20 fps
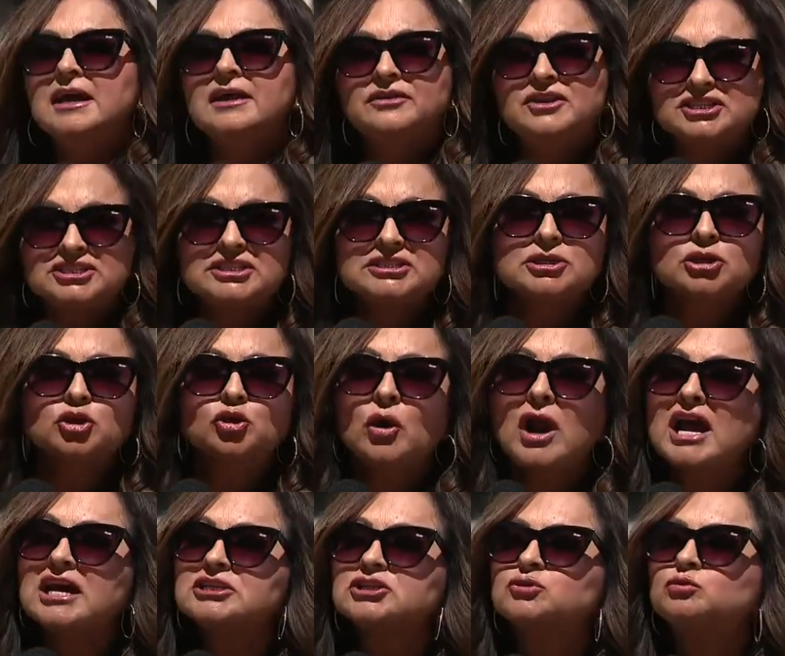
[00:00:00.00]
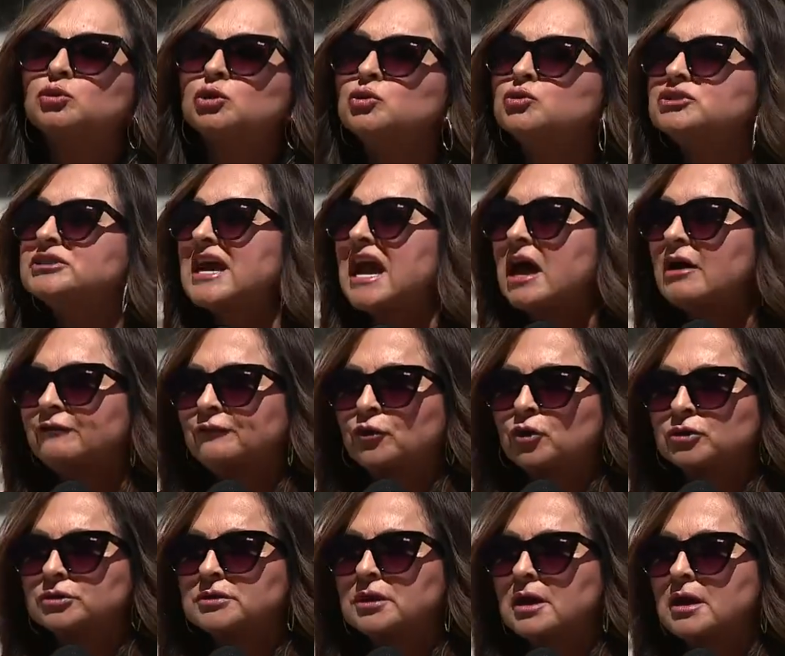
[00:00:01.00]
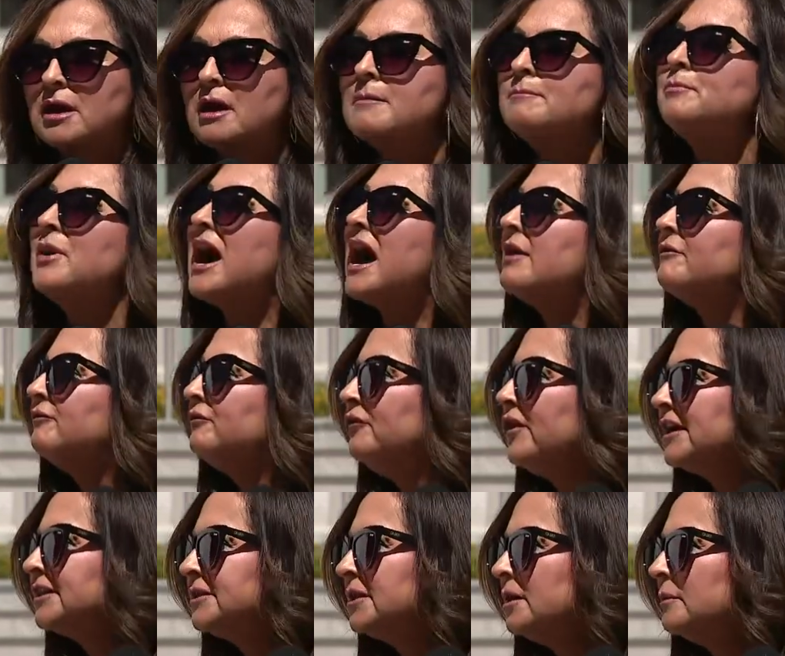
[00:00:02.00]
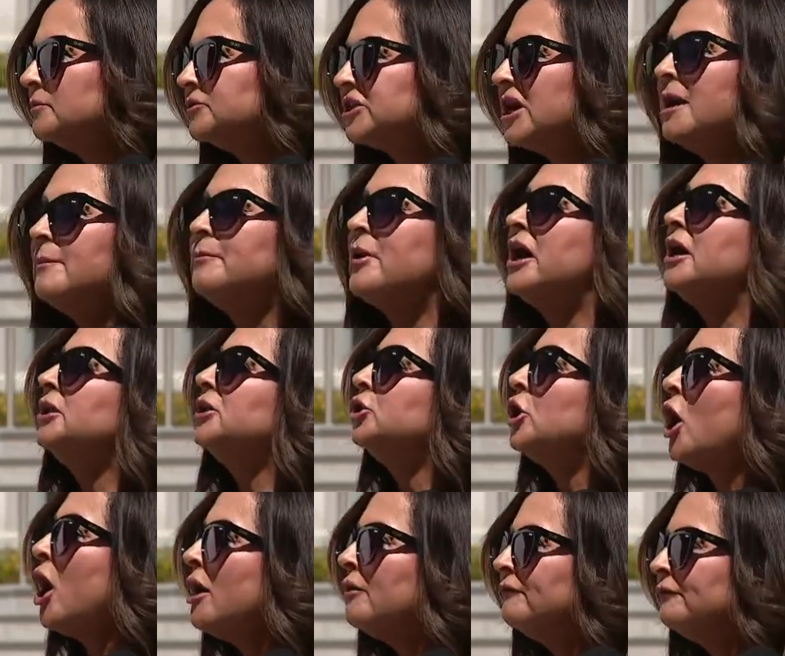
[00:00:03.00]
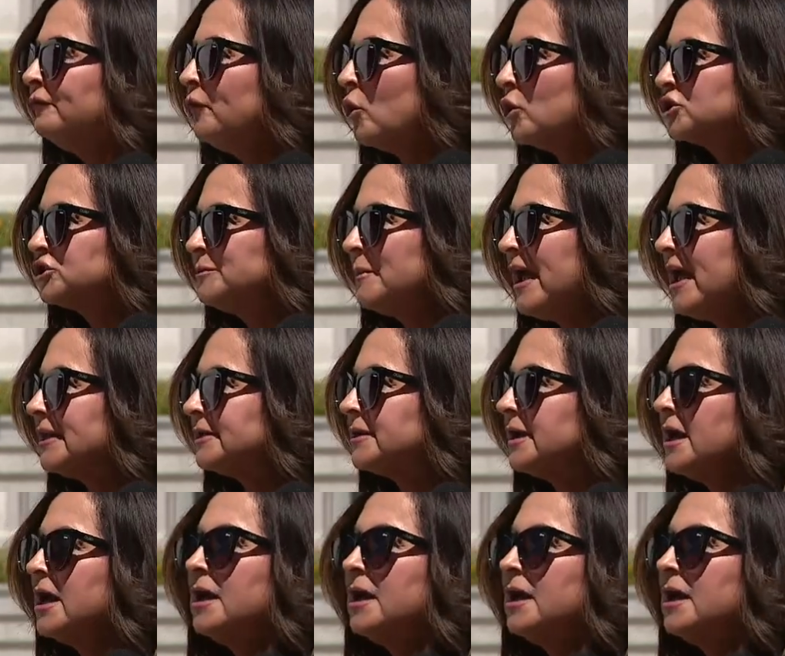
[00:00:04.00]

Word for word: This is a grassroots effort by victims, by law enforcement,